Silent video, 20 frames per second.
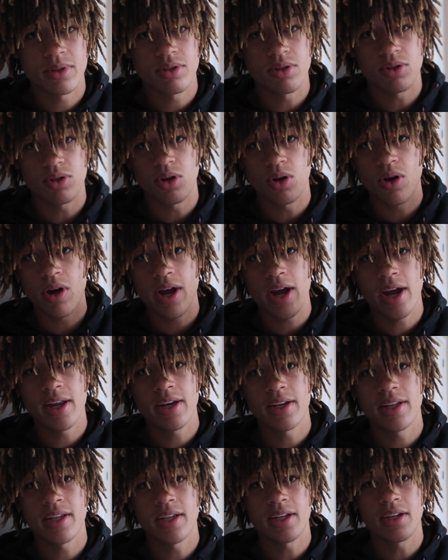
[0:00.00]
So go ahead
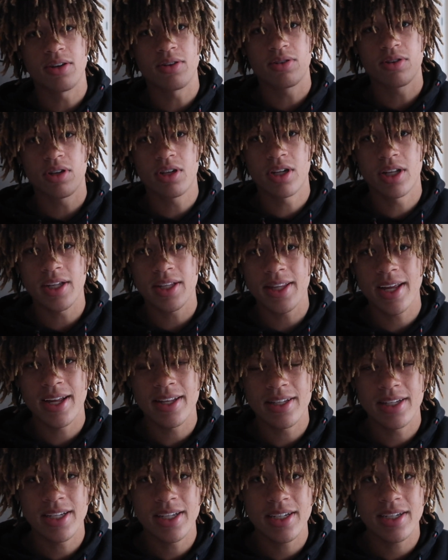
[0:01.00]
and go click
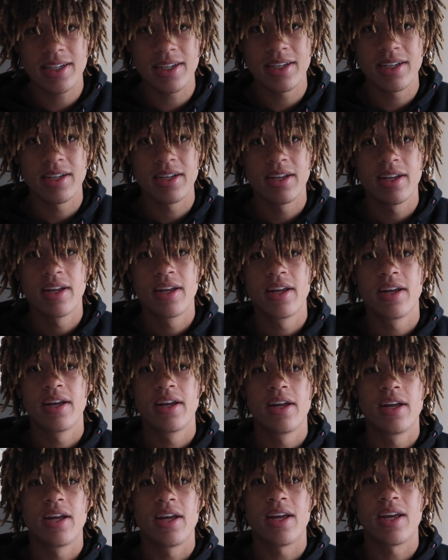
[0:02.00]
that link
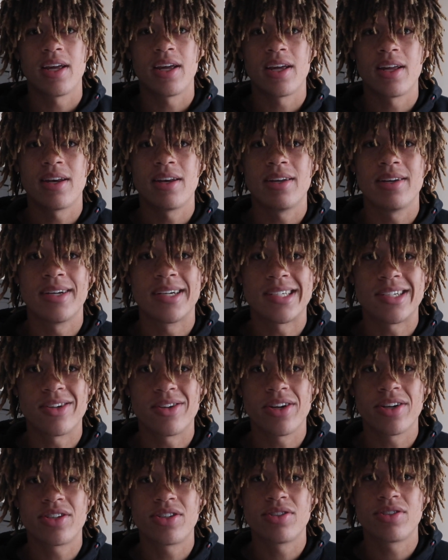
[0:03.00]
and go
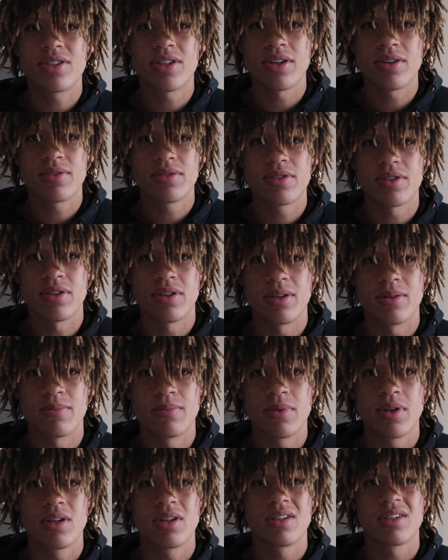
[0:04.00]
get yourself
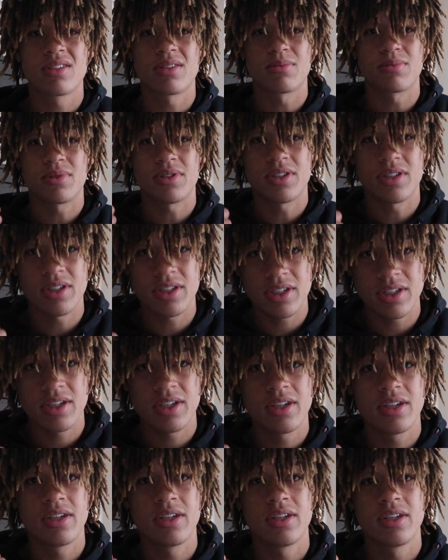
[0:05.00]
some good
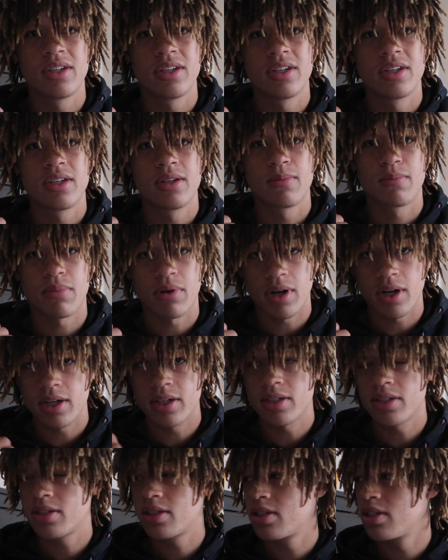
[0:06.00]

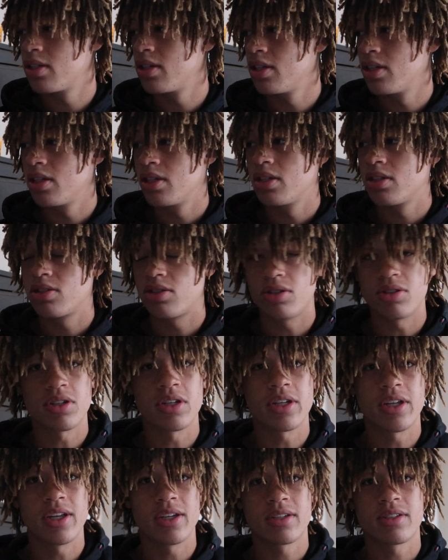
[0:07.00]
products so you
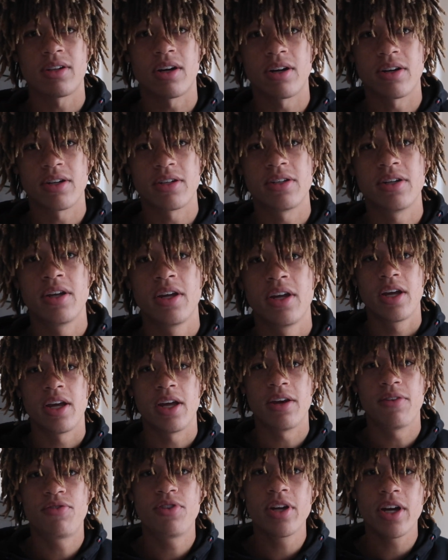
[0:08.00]
can get started.
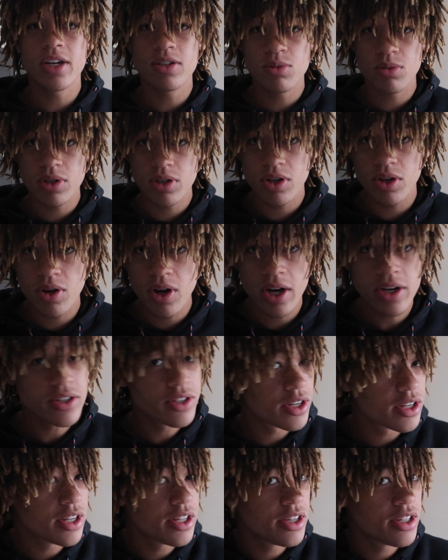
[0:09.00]
And if you guys want to know how you
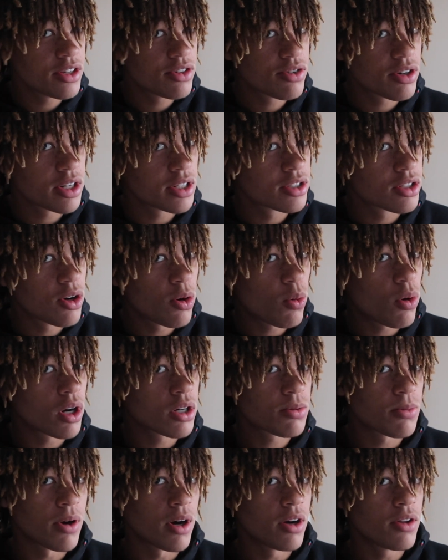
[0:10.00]
can get these dreads, go
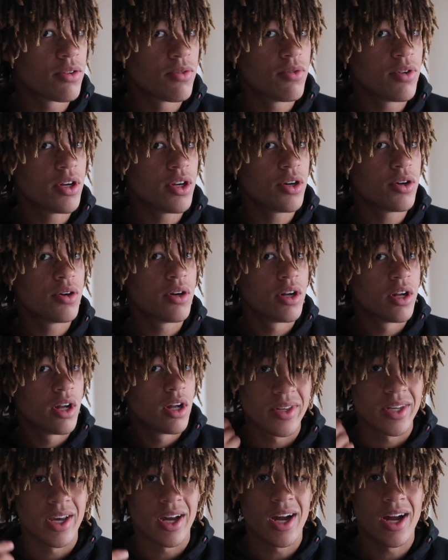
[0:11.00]
watch my other video.
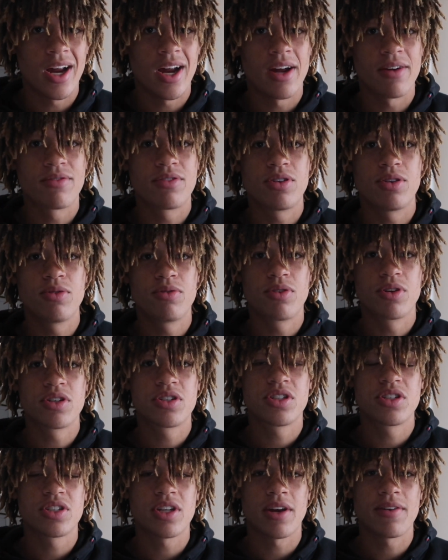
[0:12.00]
I have two
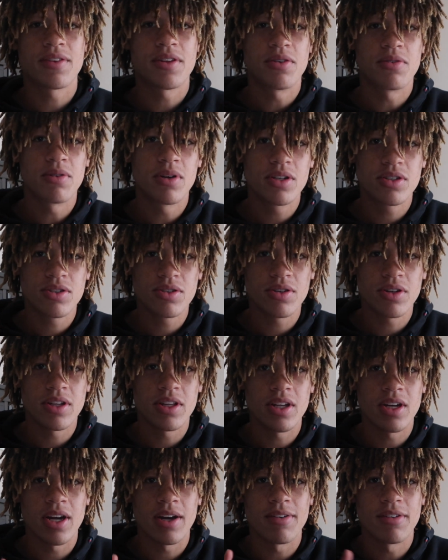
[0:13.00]
versions. I have the original
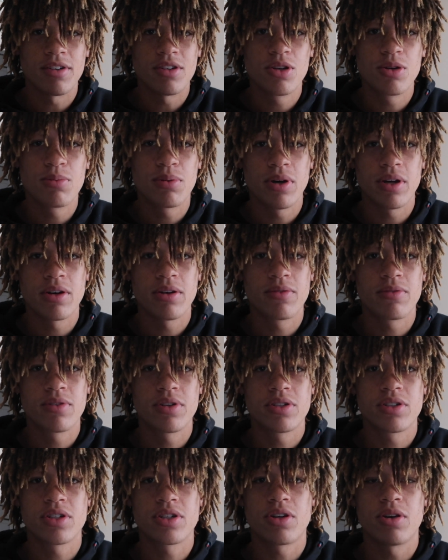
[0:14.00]
and then I have a 2.0
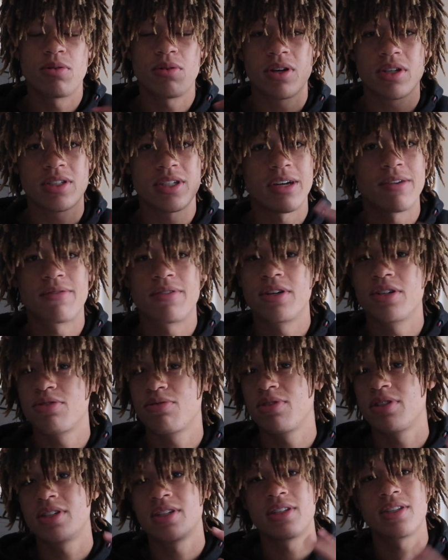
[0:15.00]
version. Go watch that first
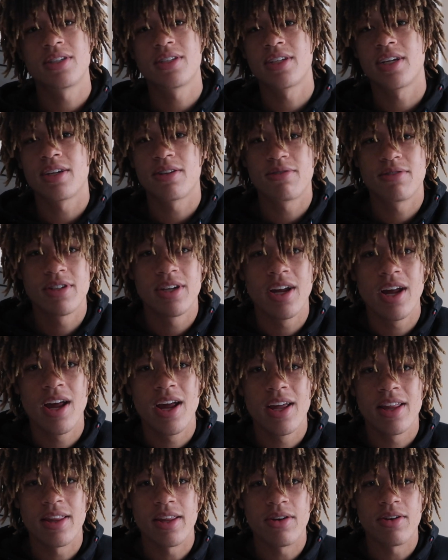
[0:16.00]
one, then the second one,
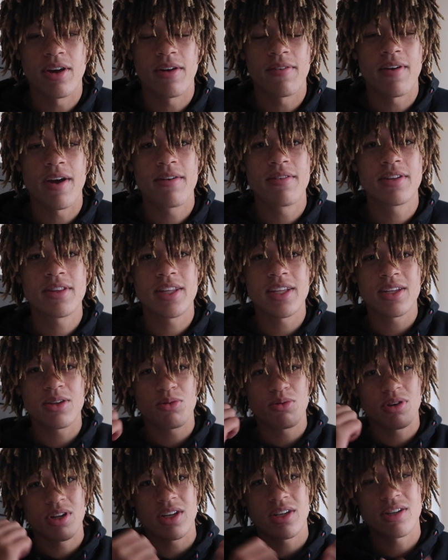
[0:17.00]
and you have everything
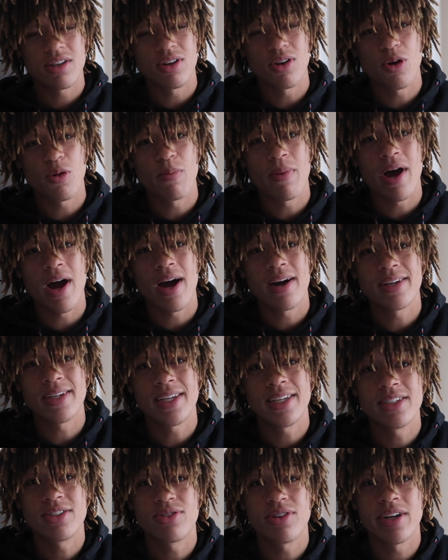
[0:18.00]
you need to know about how to
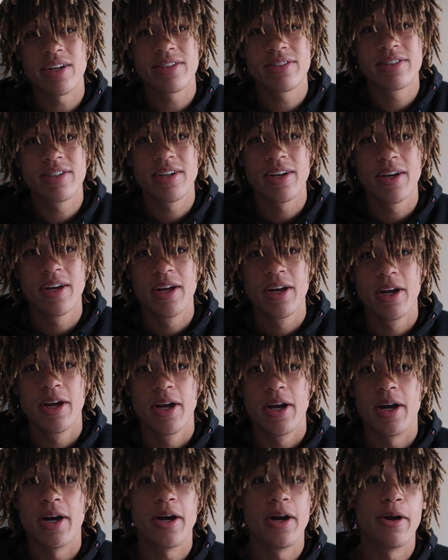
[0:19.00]
get dreads.
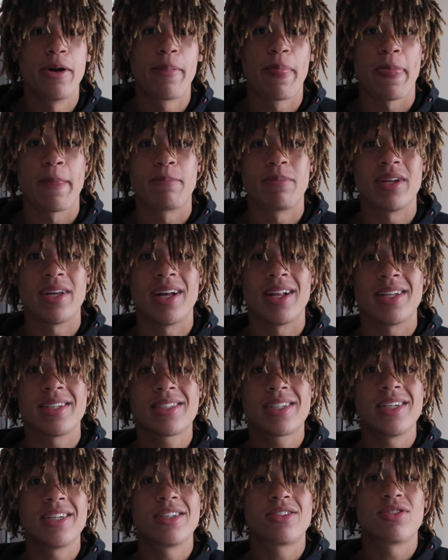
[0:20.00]
But yeah,
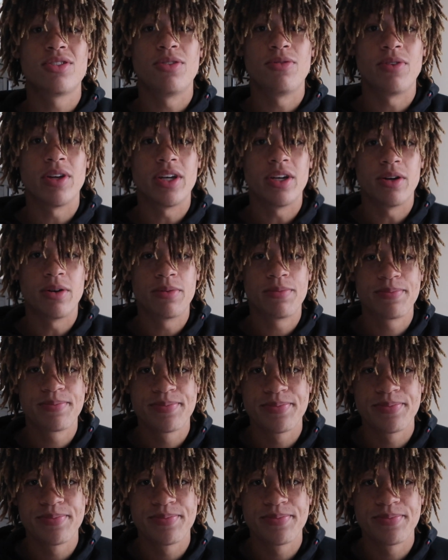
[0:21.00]
let's get into the video.